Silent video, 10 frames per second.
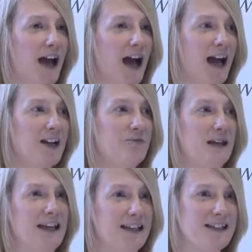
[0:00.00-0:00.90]
I have
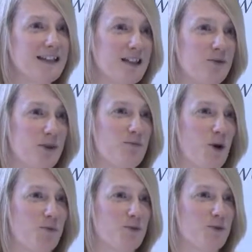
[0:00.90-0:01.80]
been inundated with
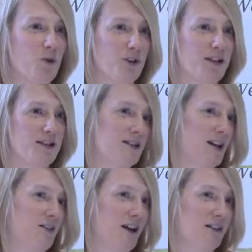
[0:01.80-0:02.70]
mums wanting to
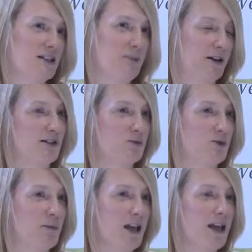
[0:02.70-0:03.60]
share their experience
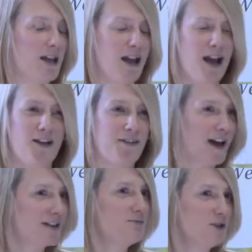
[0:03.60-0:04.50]
with me, and
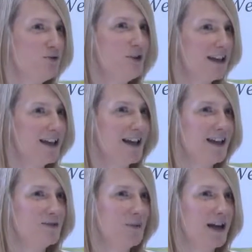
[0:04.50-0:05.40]
that has been really
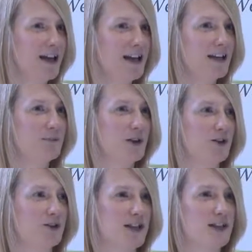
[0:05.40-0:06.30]
key in my healing
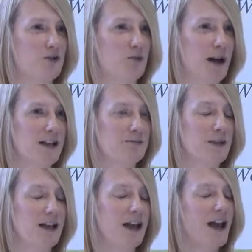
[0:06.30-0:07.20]
because it's reminded
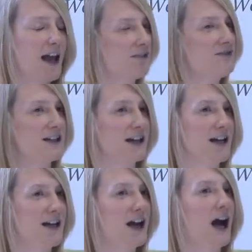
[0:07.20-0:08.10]
me every
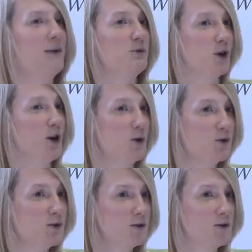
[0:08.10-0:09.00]
day I'm not
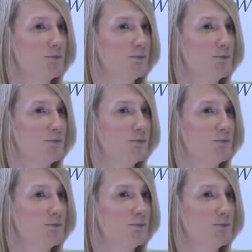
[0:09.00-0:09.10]
alone.